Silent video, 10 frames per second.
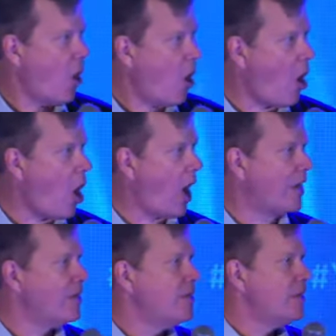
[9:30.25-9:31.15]

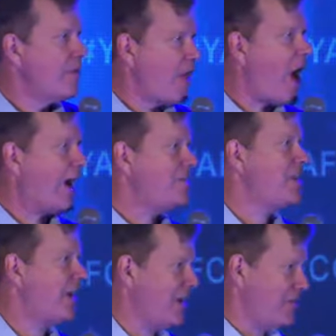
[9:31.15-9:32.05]
on the
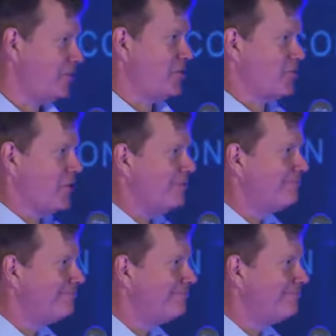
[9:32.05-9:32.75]
high-tech industry.